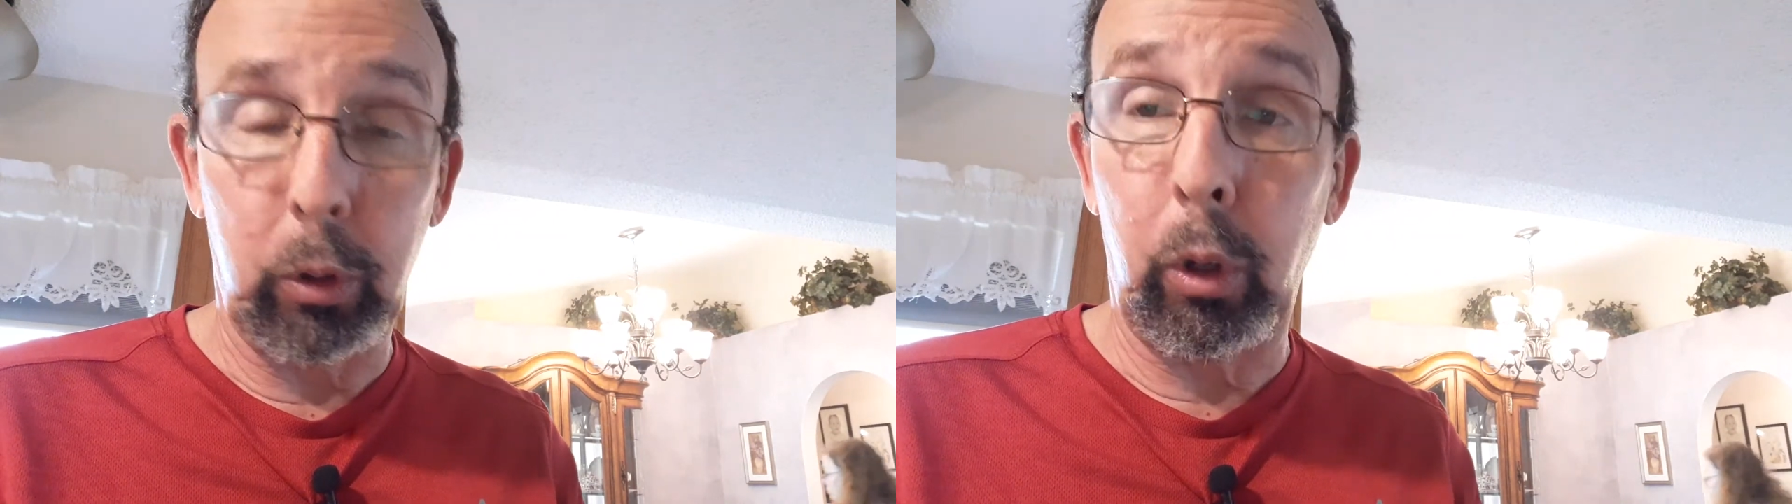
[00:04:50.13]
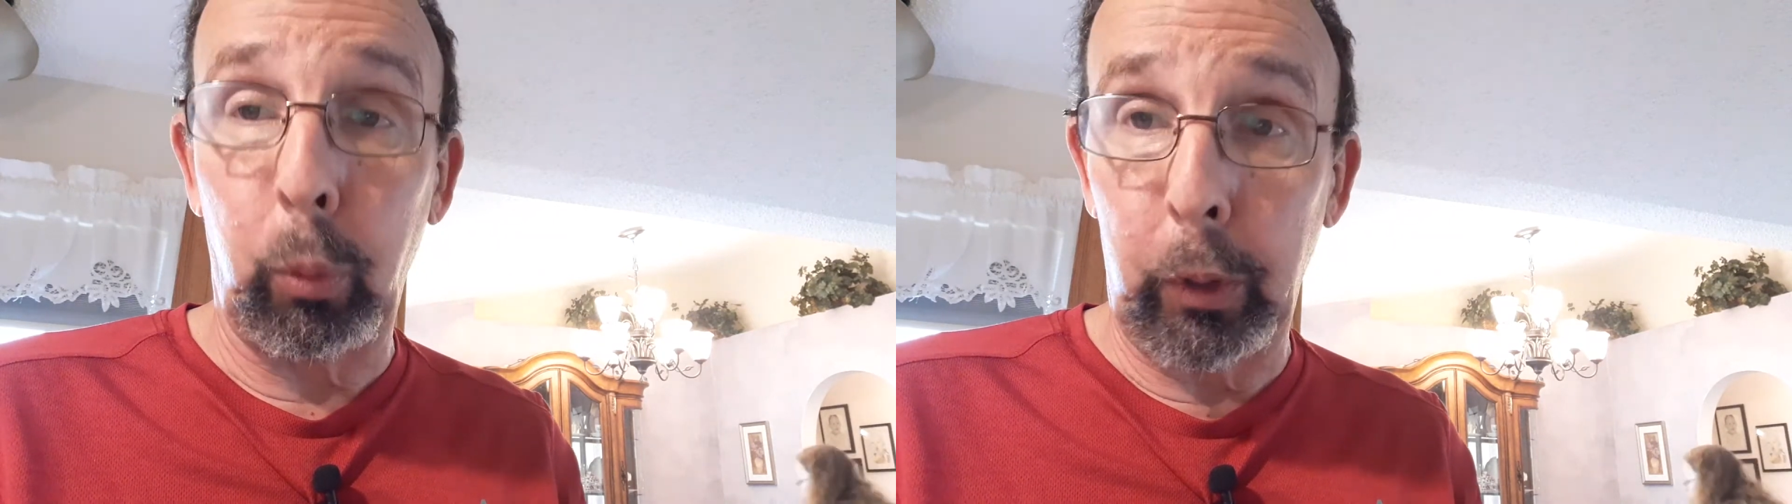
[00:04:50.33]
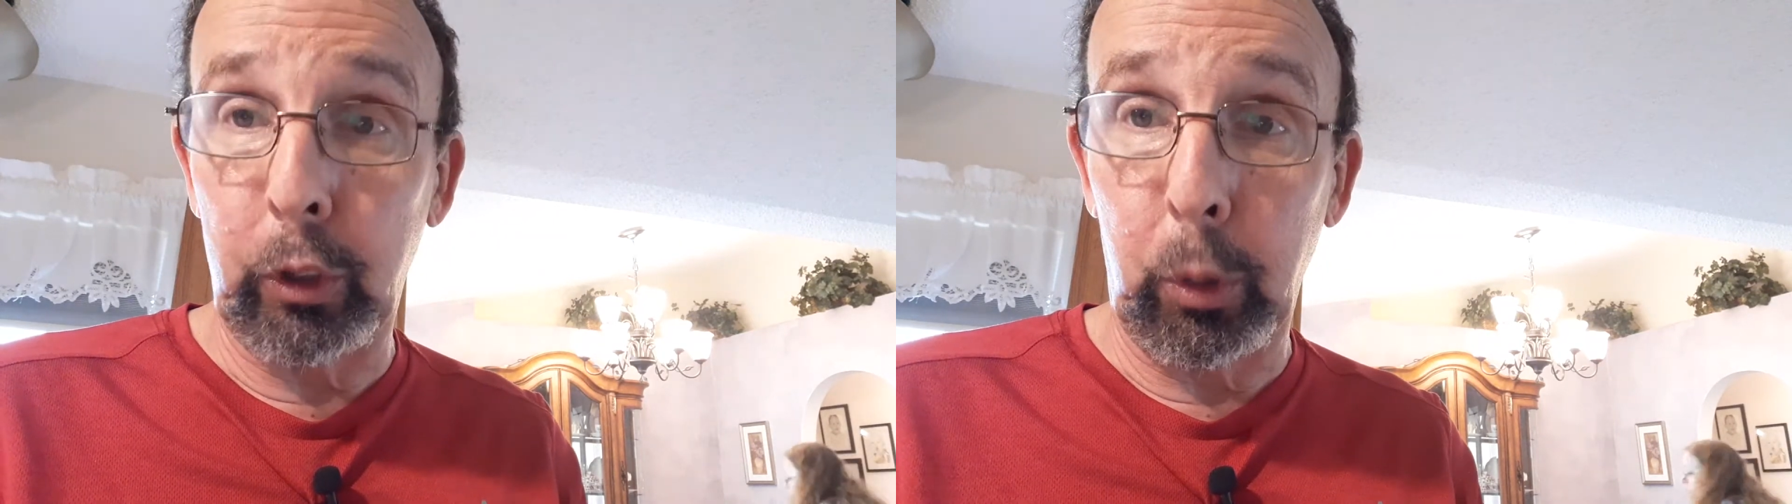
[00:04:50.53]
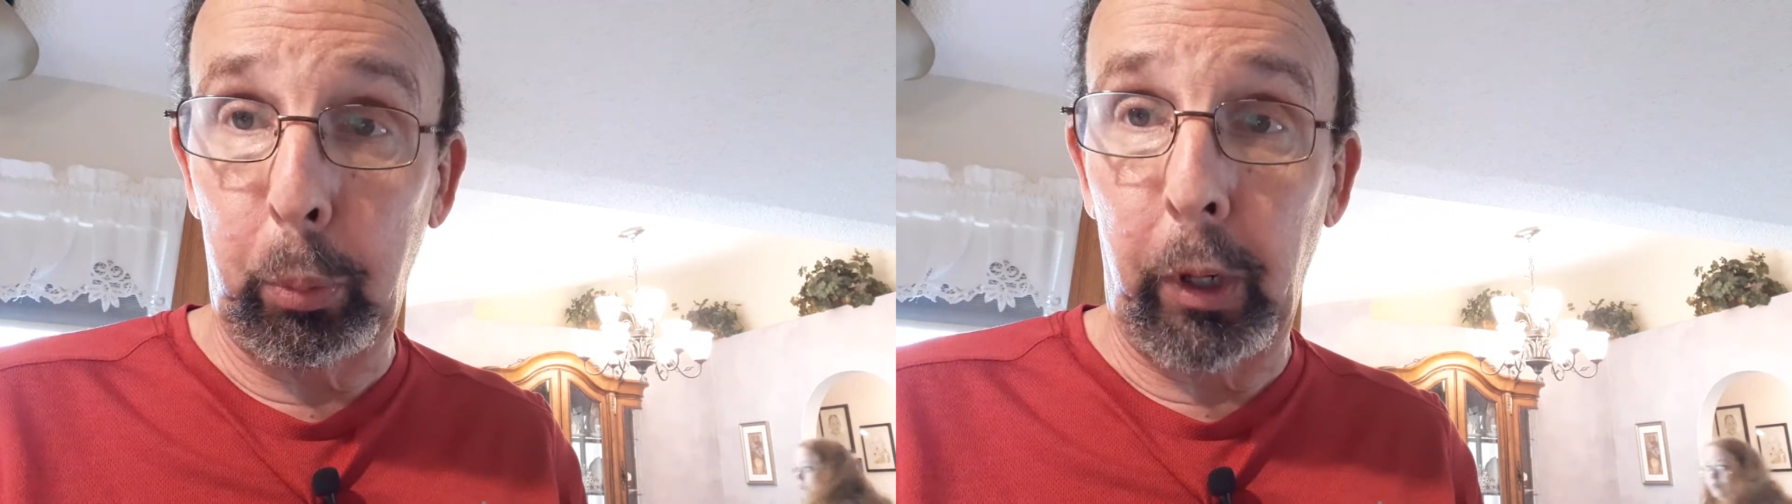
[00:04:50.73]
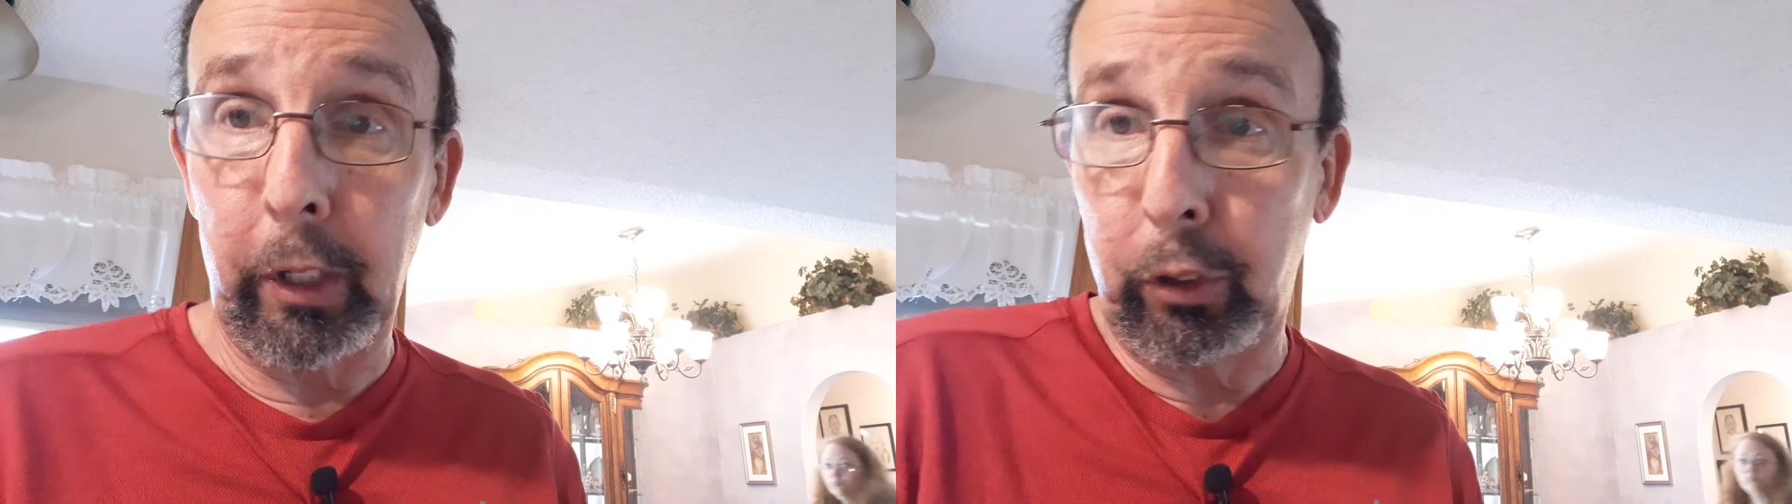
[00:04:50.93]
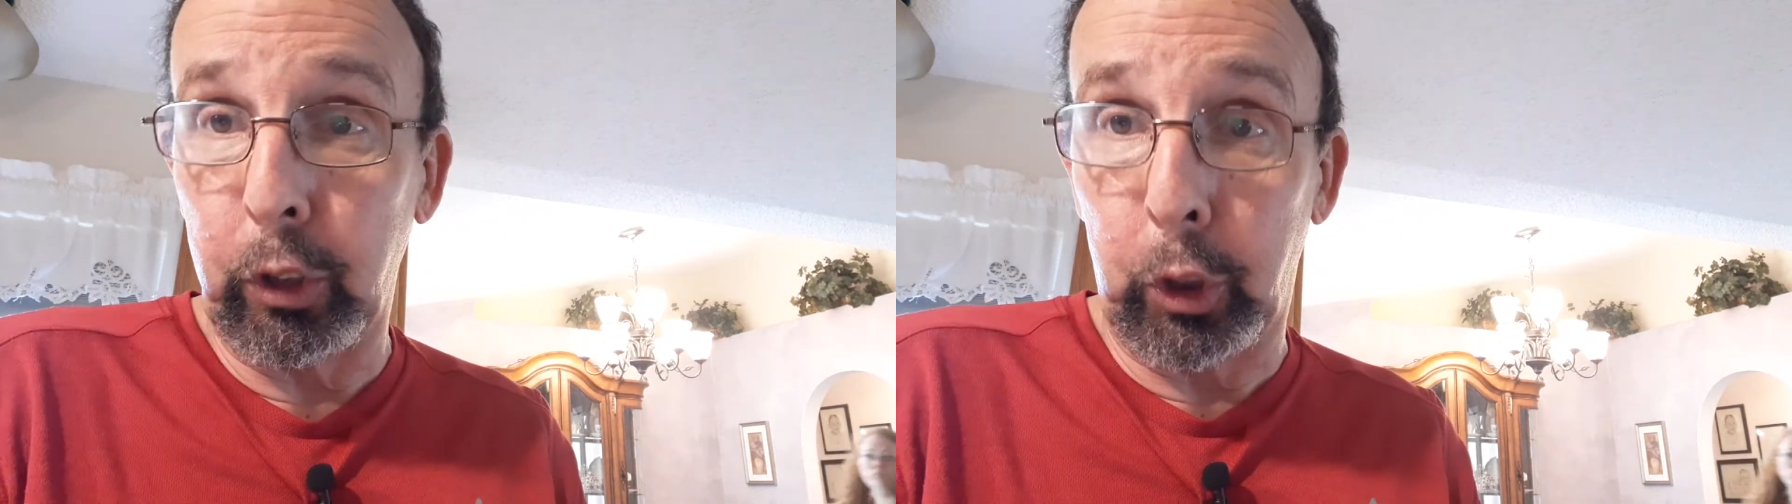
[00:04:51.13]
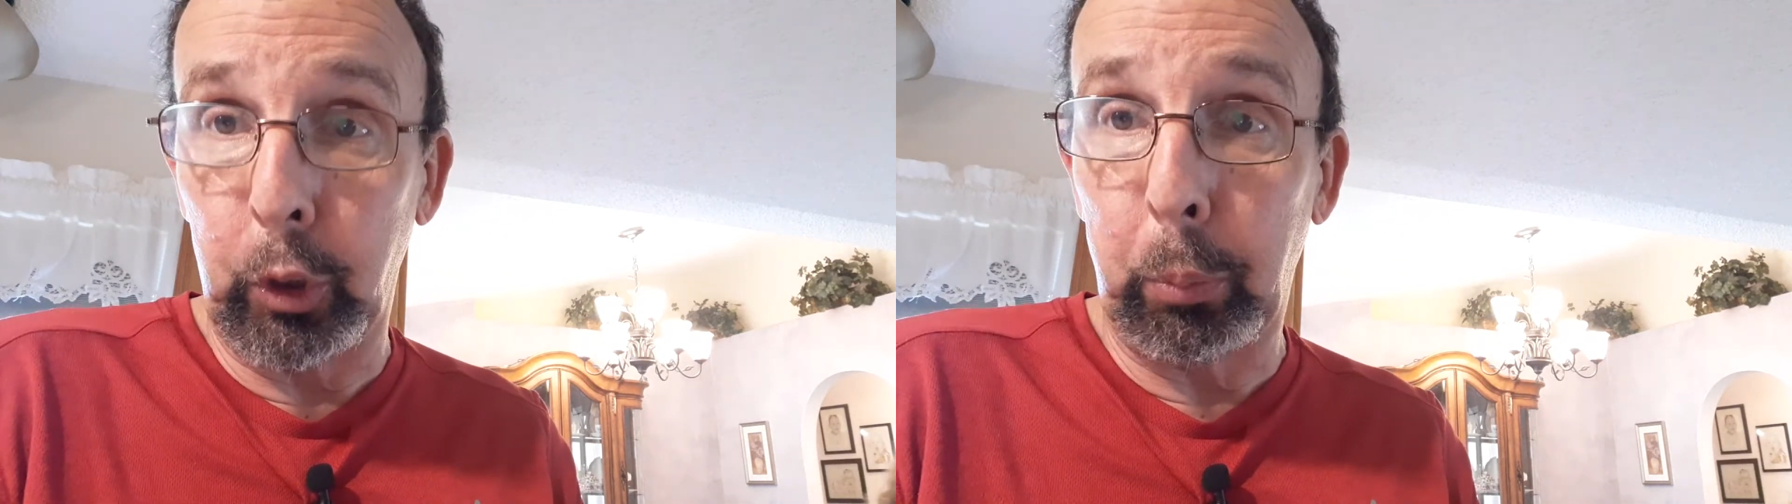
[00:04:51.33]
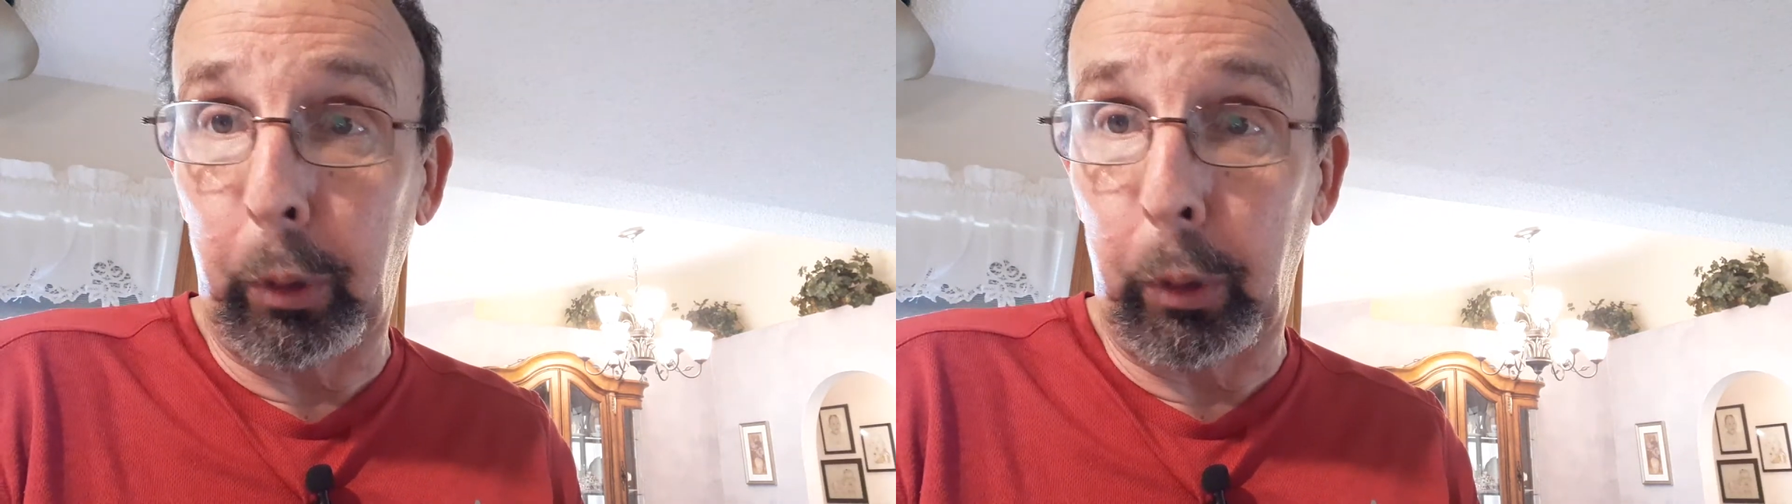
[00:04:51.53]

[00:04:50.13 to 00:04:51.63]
original price. The June